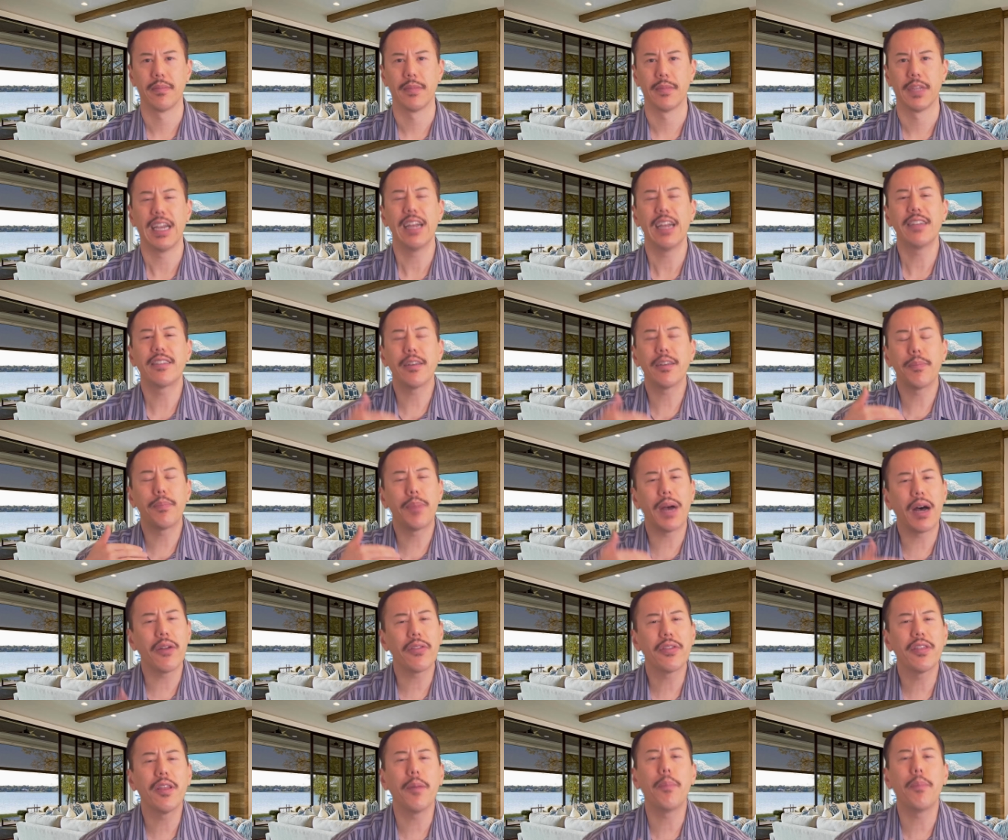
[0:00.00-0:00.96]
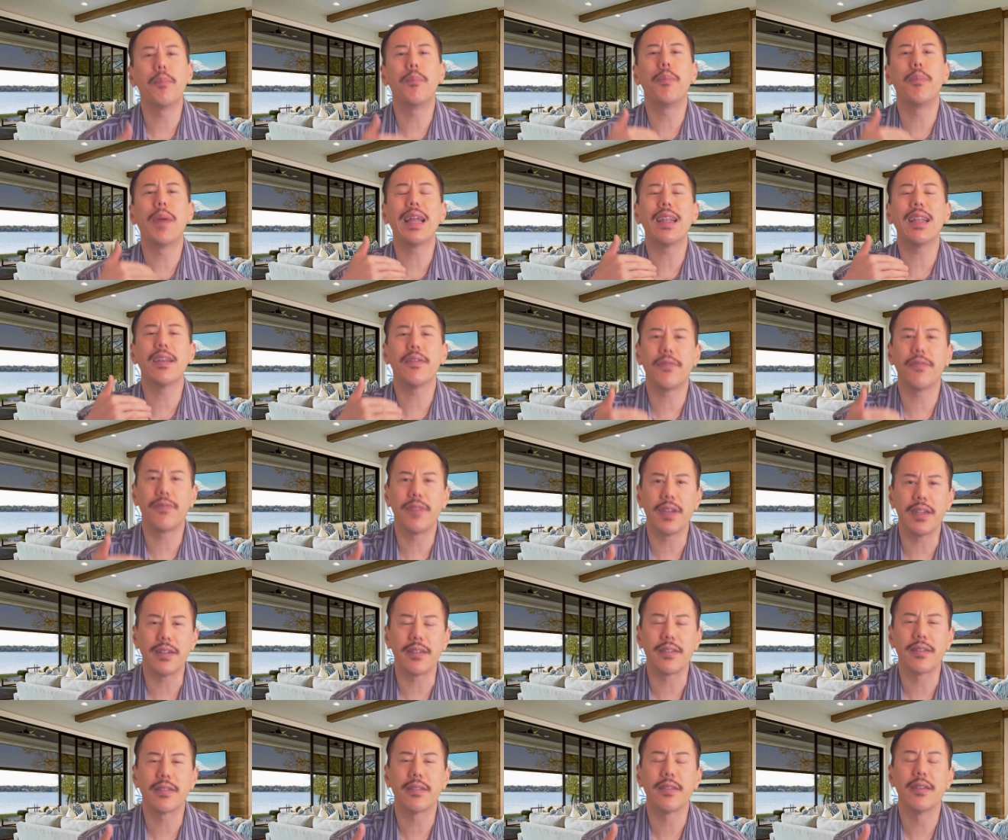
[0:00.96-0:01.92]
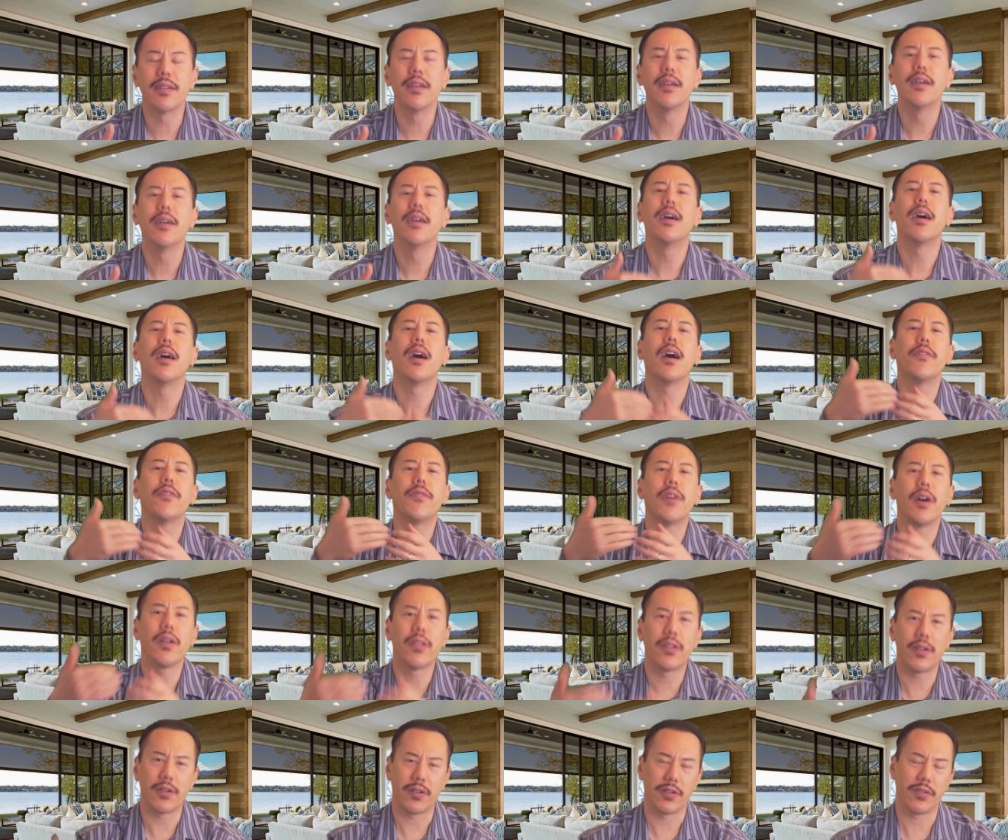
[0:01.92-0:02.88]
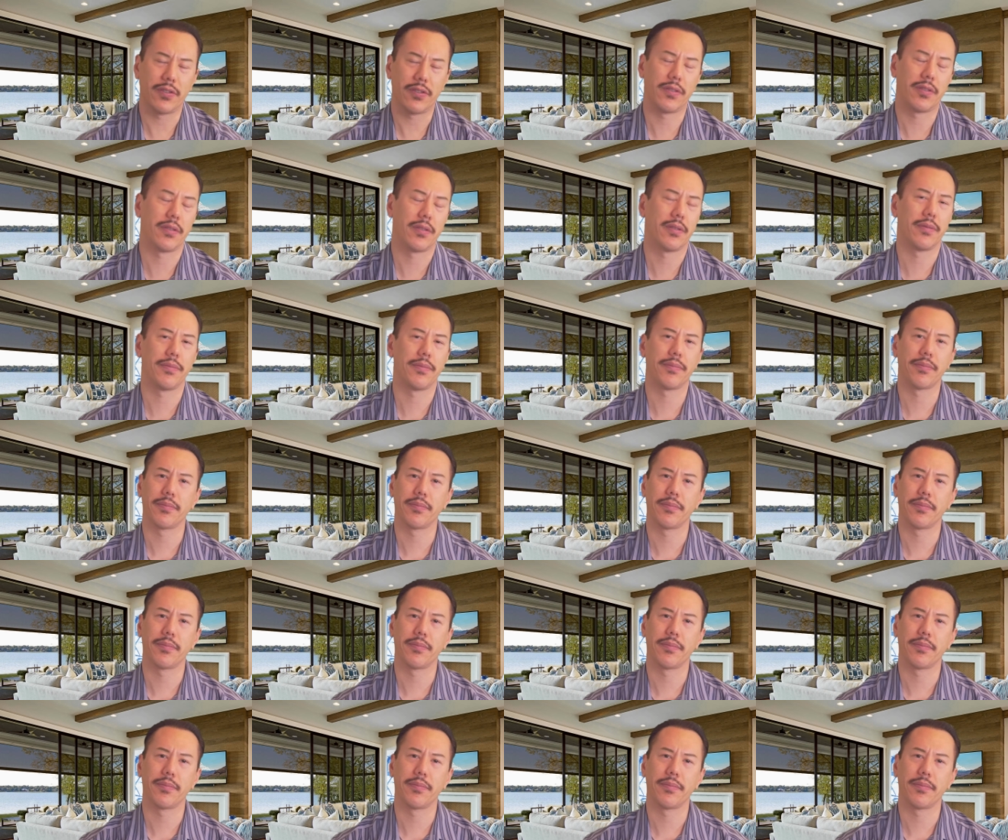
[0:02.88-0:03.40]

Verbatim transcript: It's about the benefit of others.